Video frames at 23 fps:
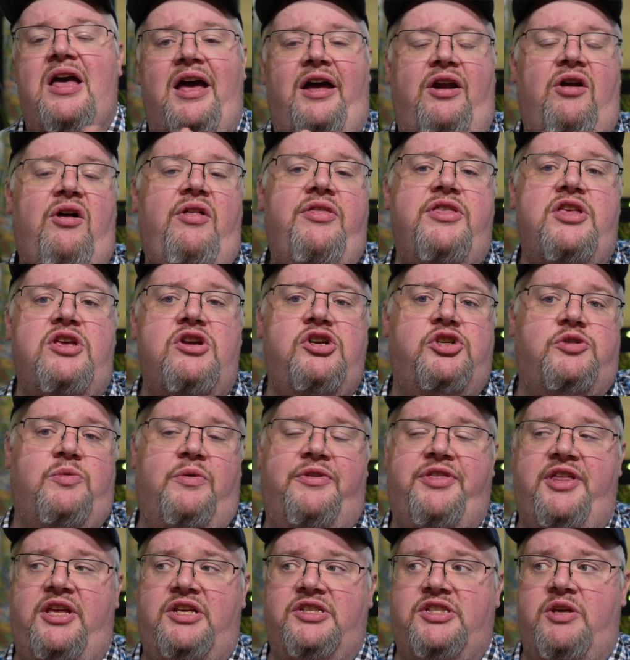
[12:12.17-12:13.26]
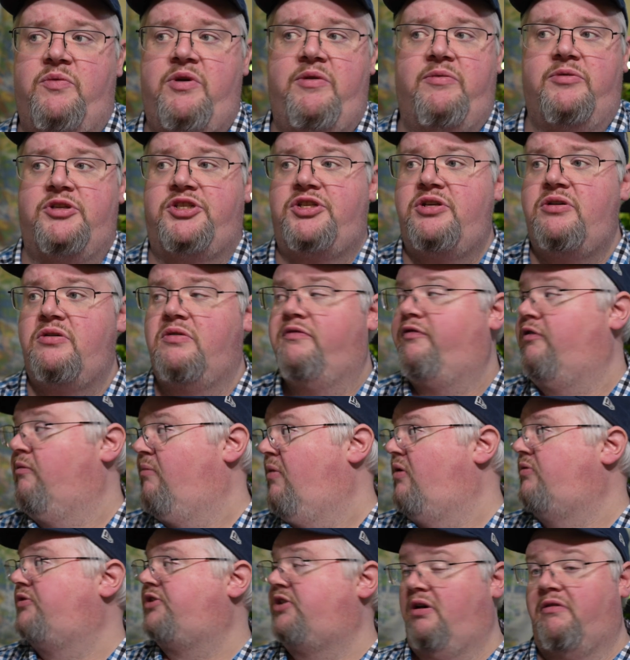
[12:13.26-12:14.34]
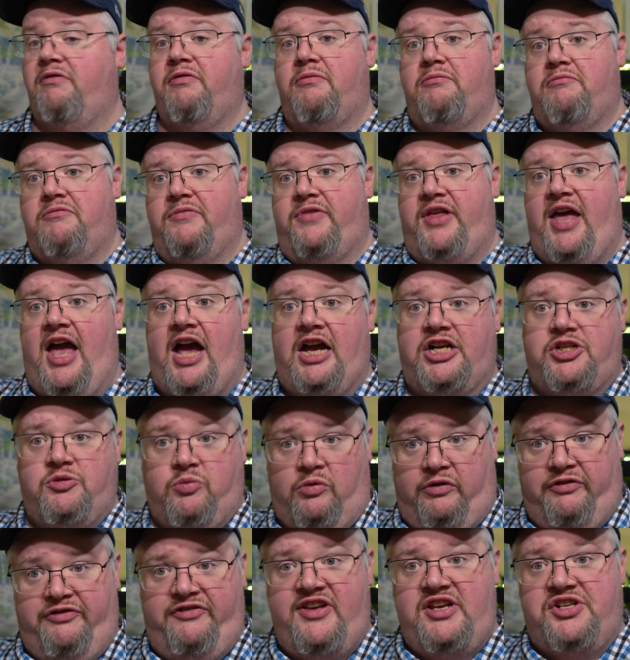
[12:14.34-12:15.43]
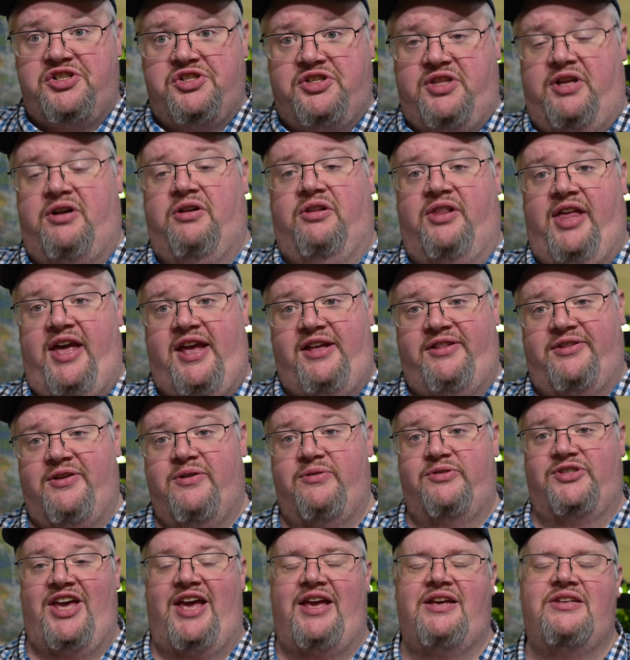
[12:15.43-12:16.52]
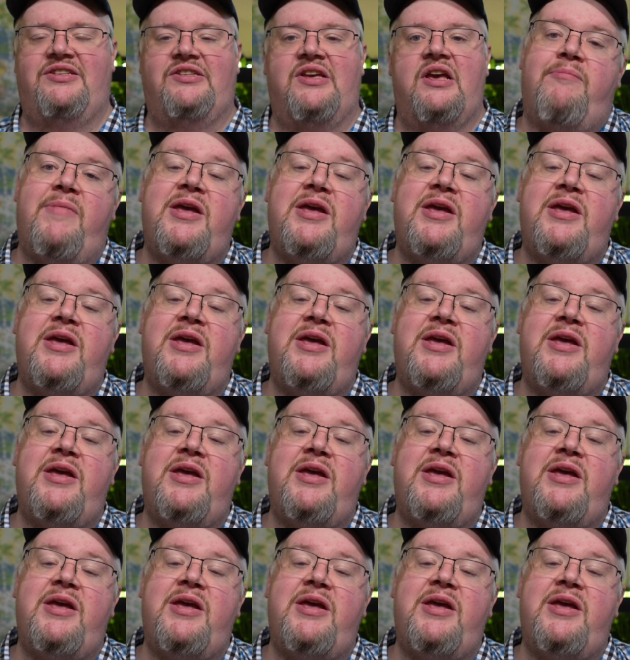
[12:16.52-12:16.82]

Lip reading: and all the usual things that we would do for most of the actual fish that are laying those eggs.